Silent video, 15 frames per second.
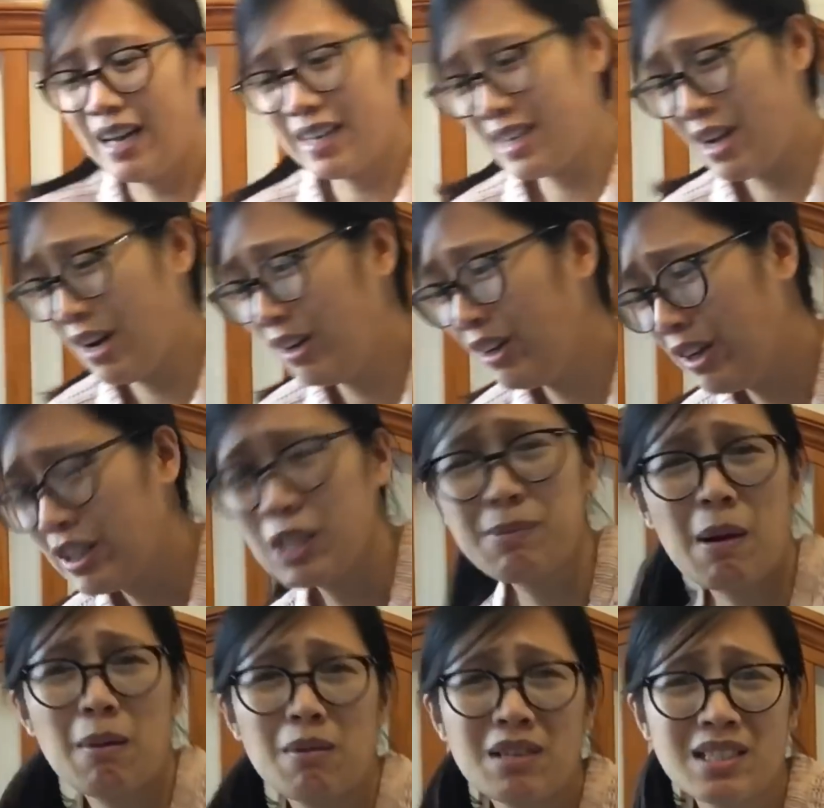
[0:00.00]
I know you
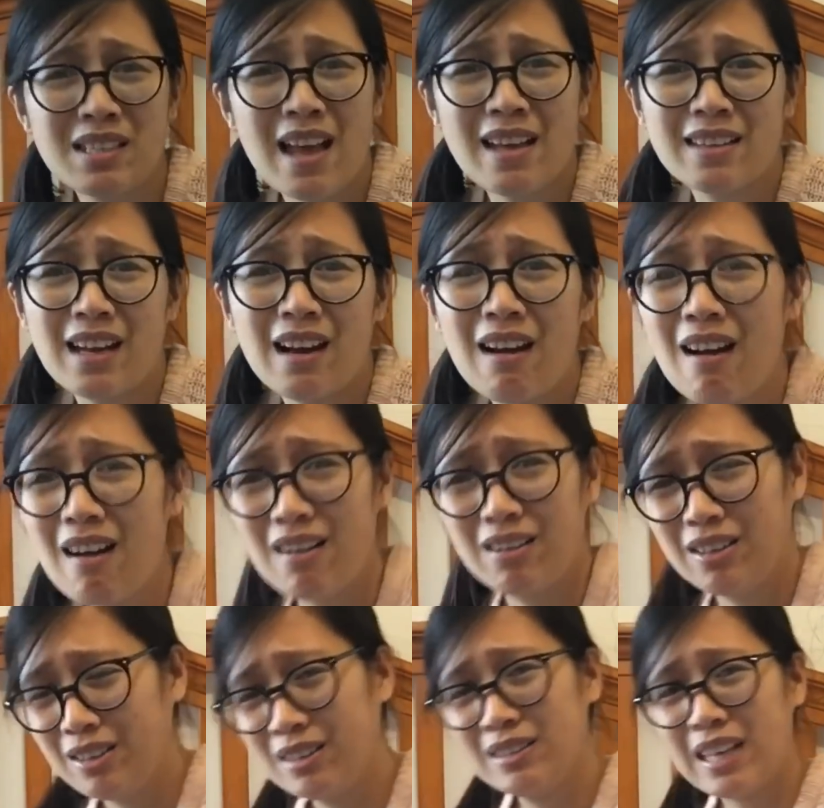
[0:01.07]
probably said that,
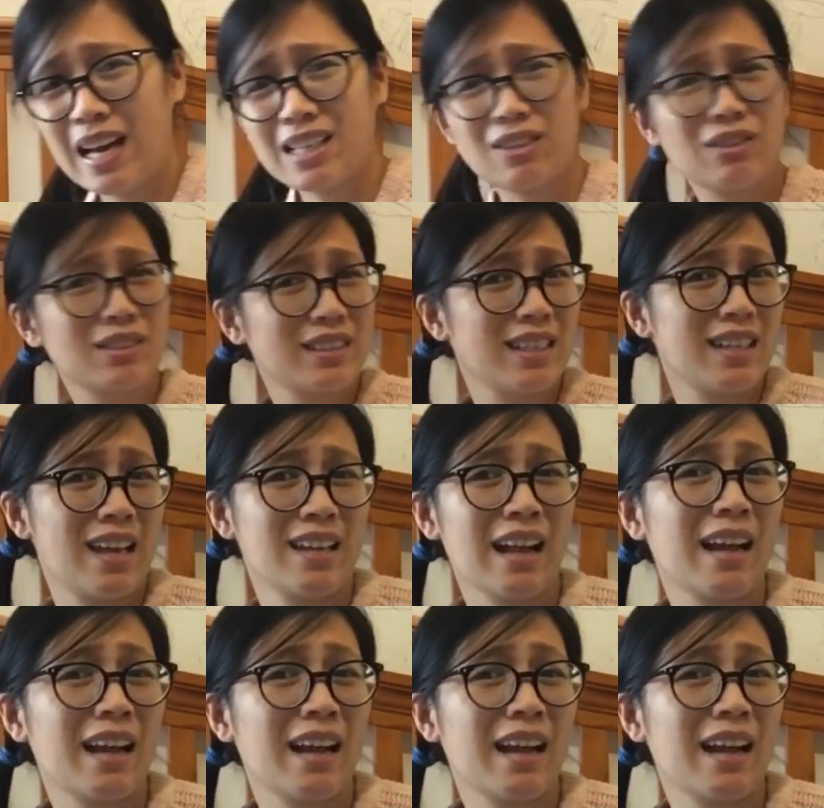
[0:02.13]
oh, I don't need it.